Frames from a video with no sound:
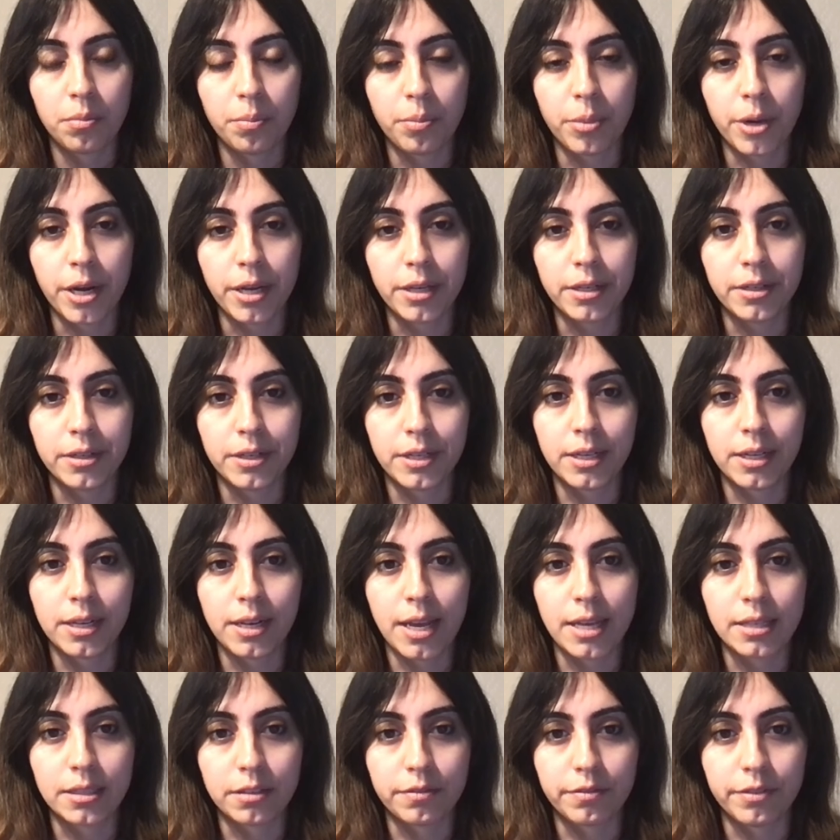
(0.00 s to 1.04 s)
Binary
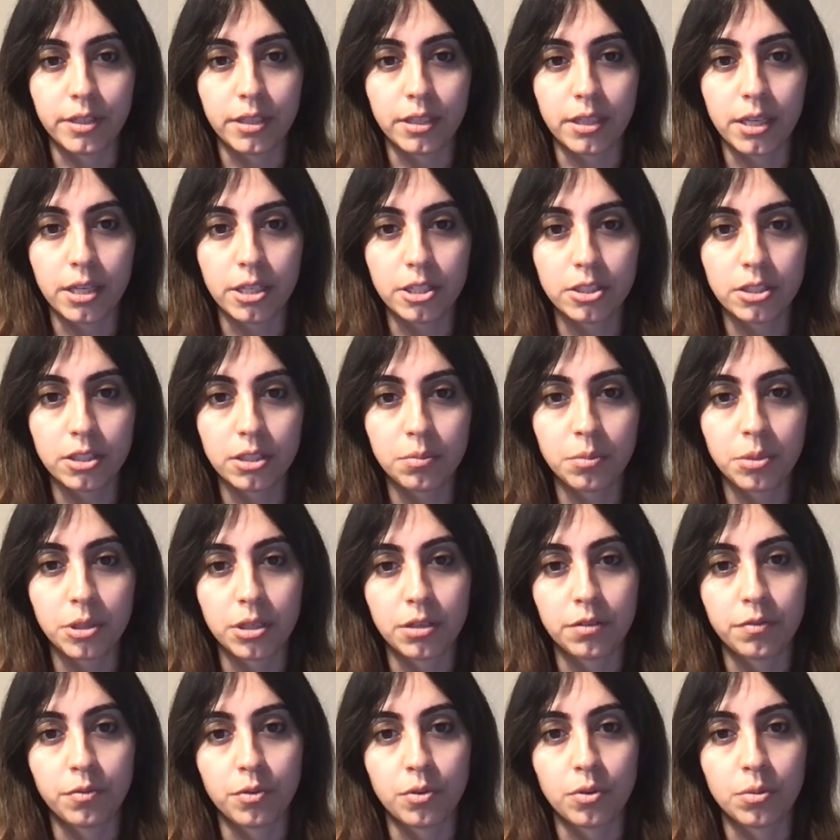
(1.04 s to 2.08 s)
classification
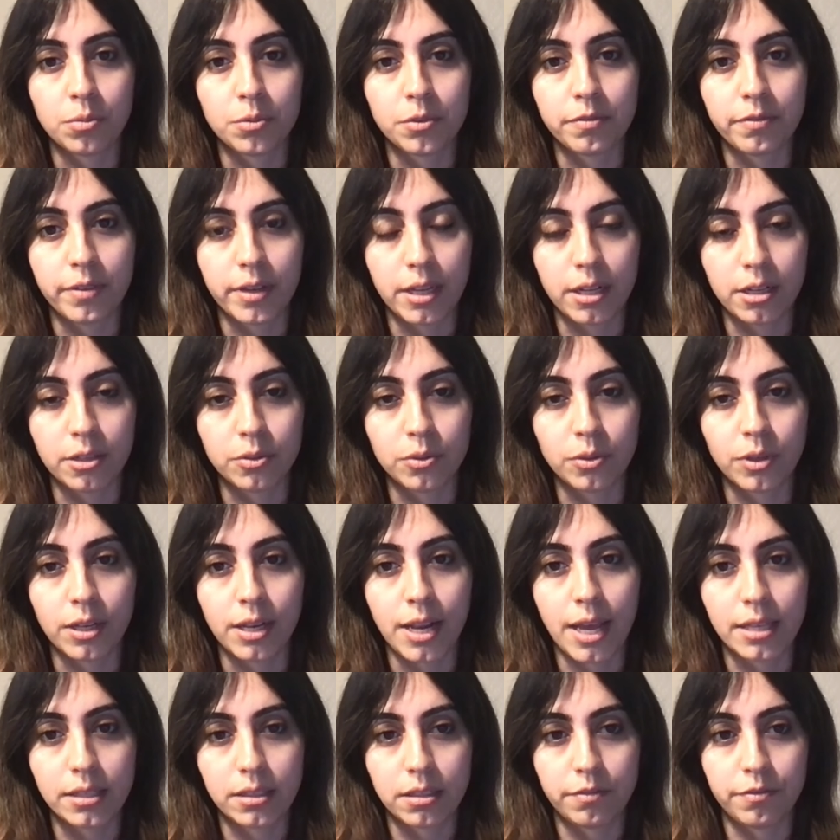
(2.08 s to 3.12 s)
performs well to
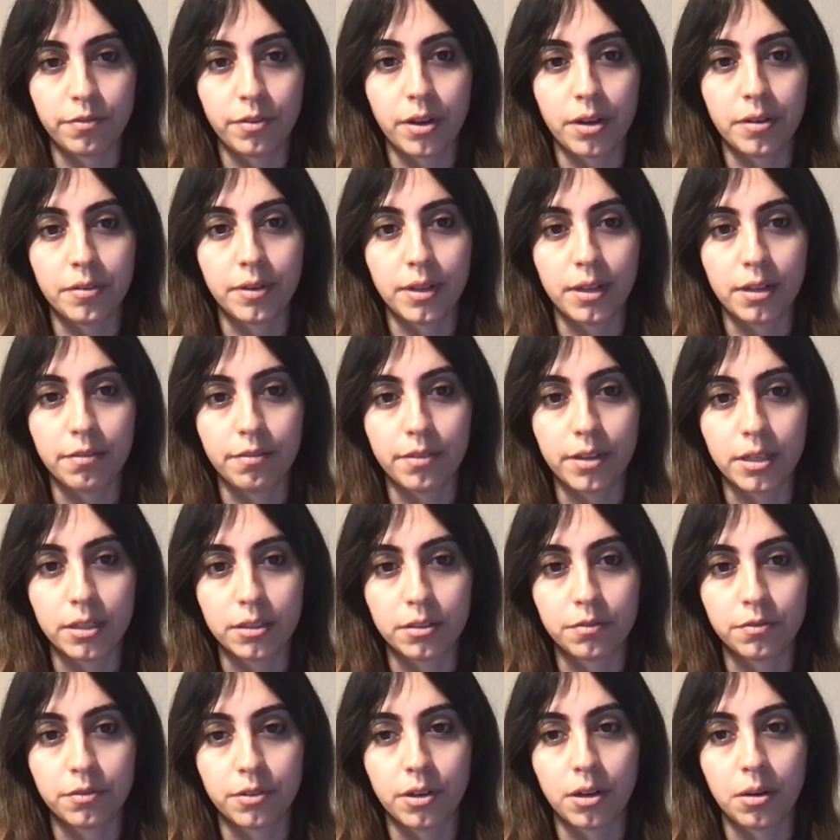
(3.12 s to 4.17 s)
classify
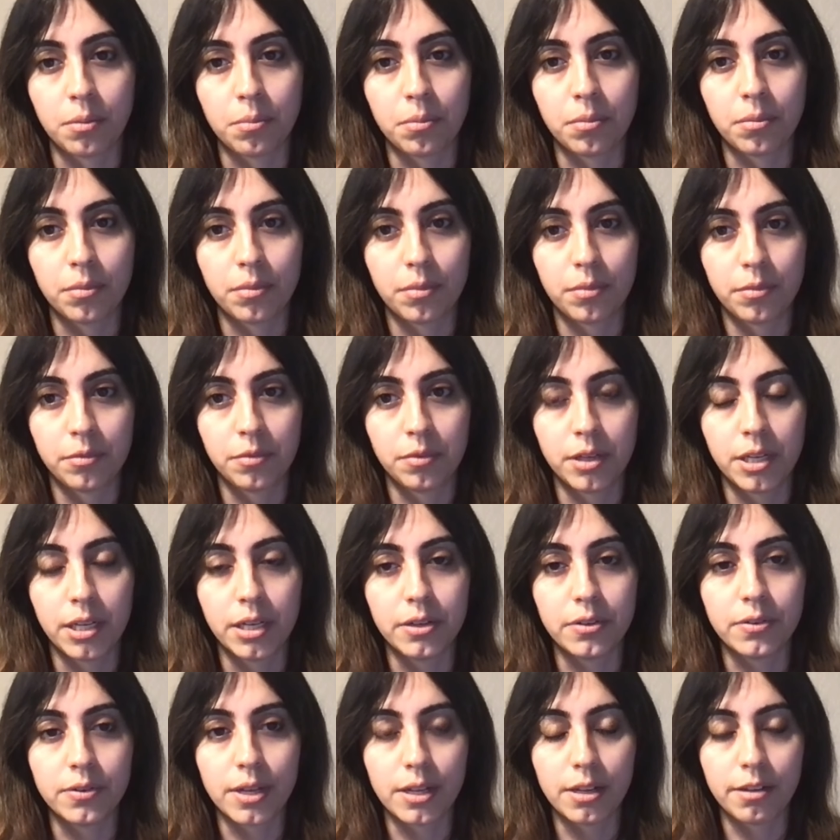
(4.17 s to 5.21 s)
relevant from
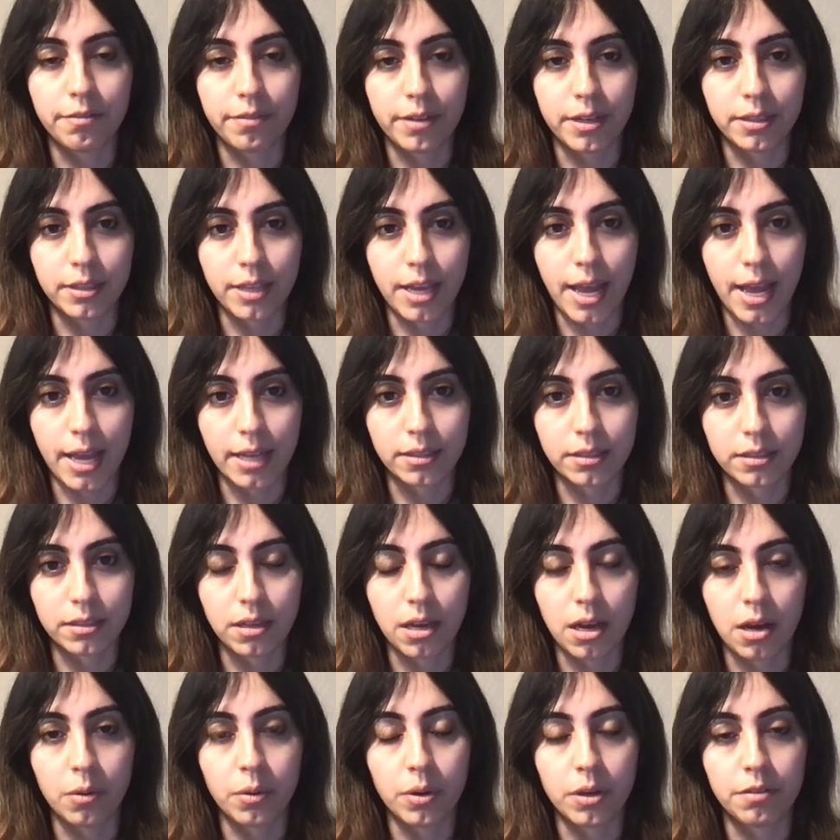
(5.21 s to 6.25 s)
irrelevant ads.
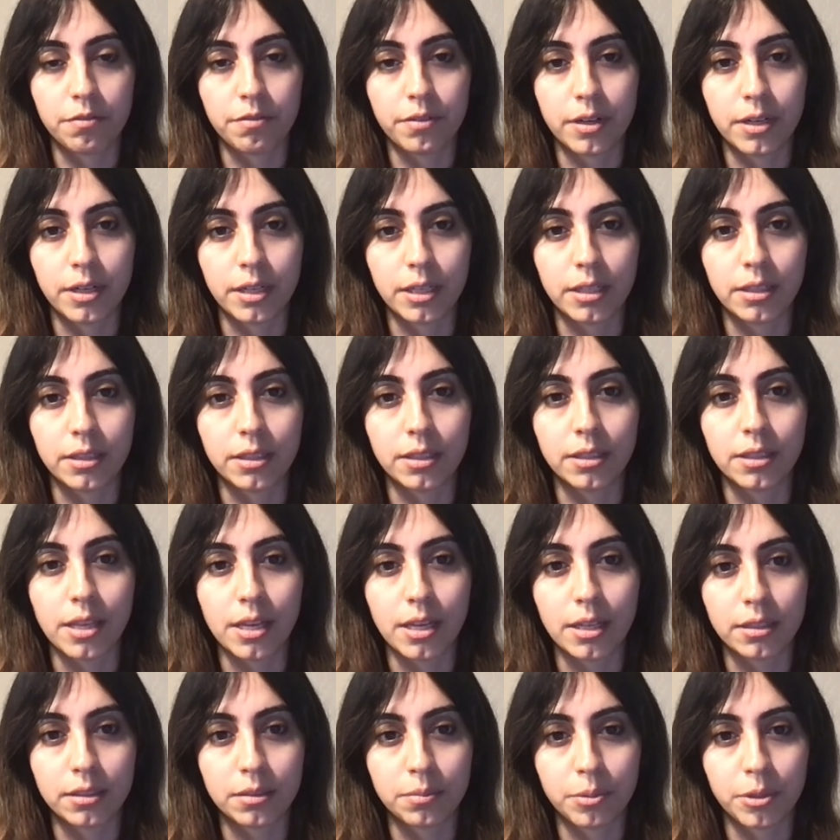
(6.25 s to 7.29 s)
However, it
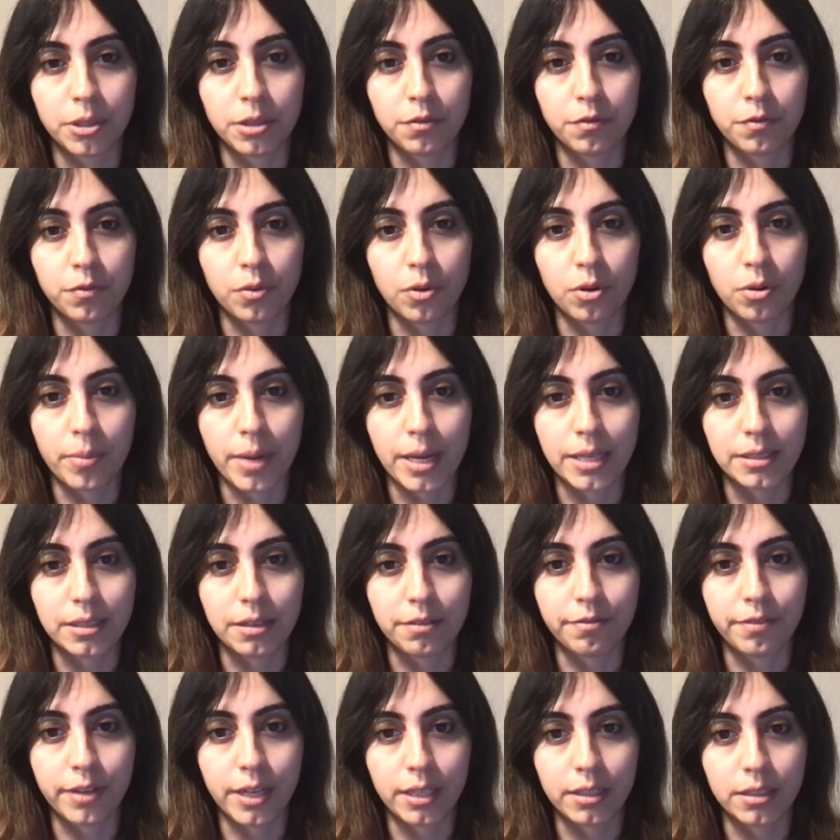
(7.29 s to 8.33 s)
didn't perform as
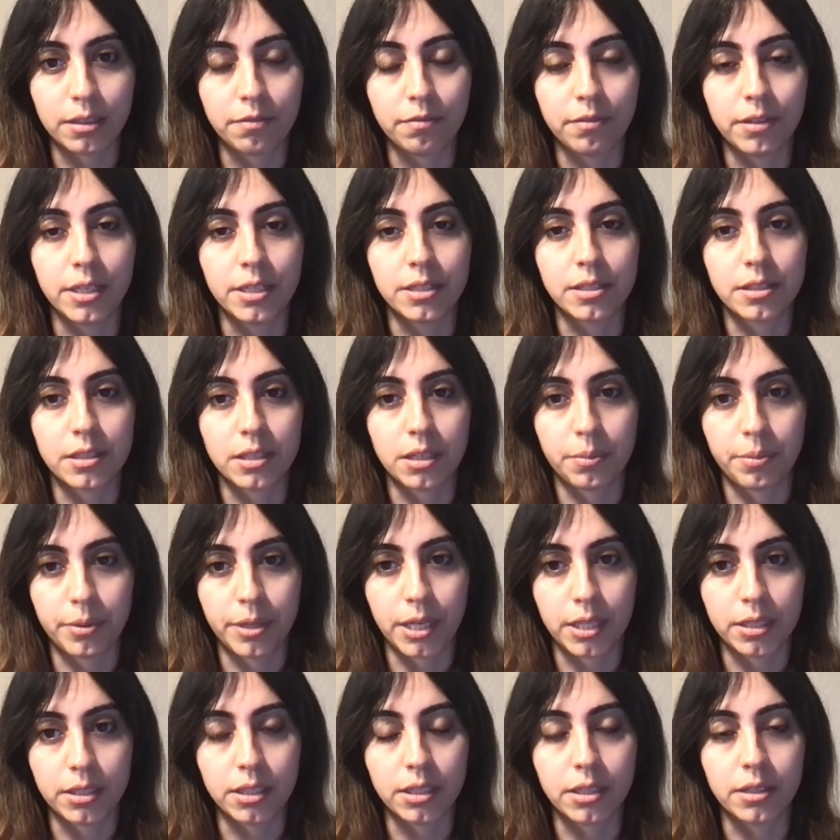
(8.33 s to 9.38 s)
effectively in
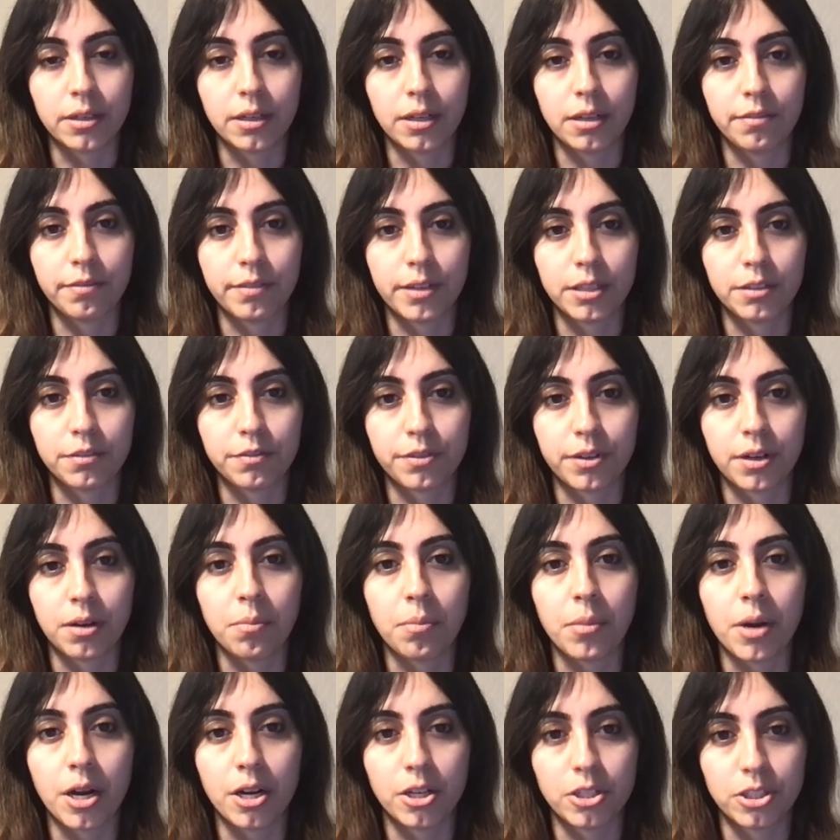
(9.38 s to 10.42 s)
separating relevant from
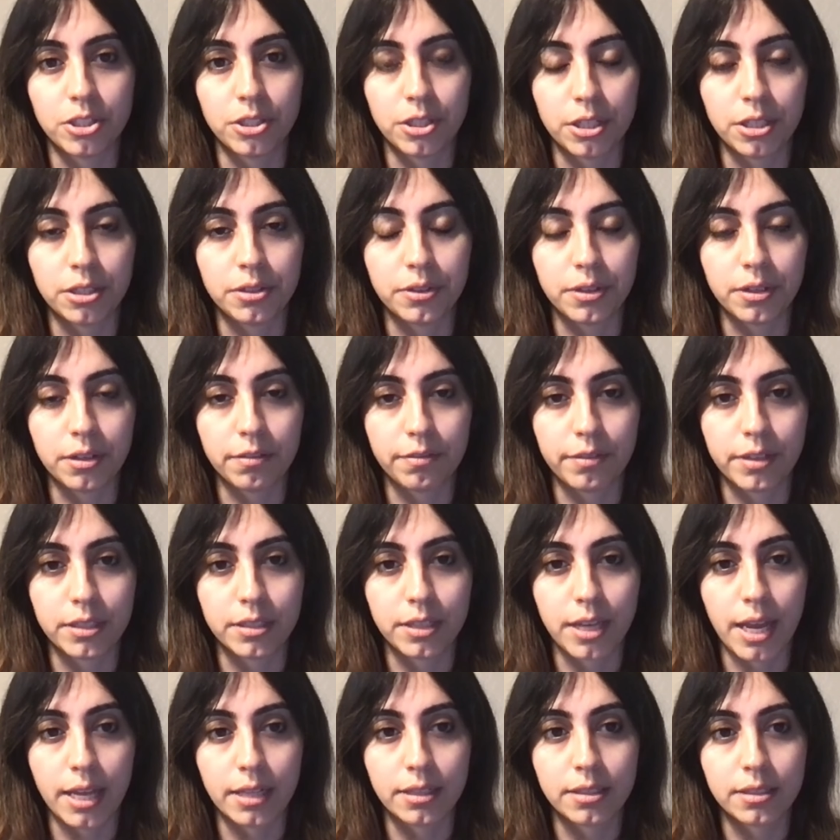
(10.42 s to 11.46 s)
marginally relevant
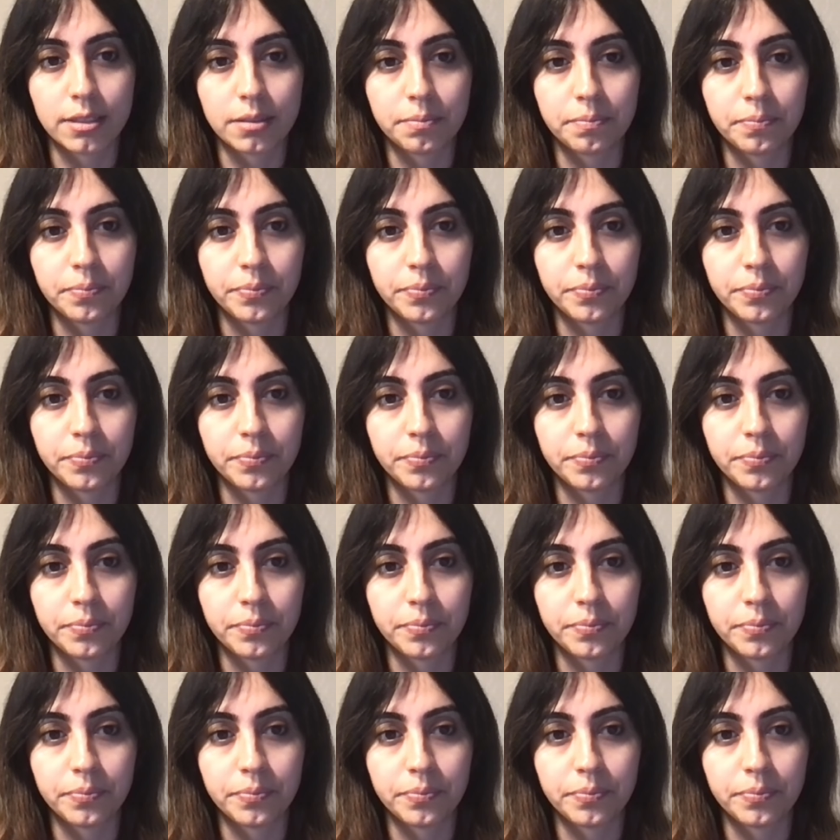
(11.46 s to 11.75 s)
ads.